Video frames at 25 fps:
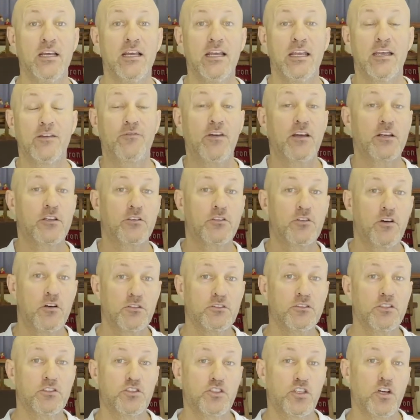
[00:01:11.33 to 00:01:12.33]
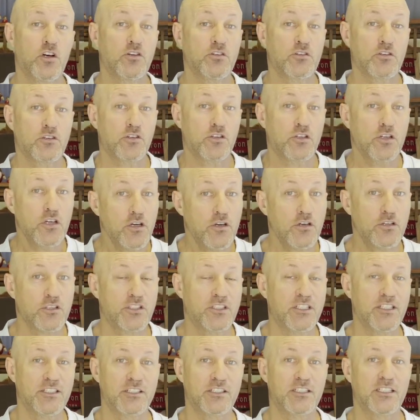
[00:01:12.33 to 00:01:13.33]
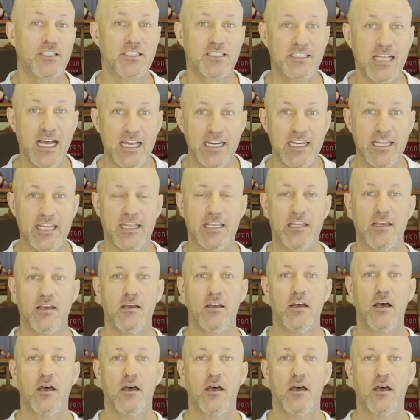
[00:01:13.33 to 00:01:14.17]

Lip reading: In fact, Dr. John Kirsch did a study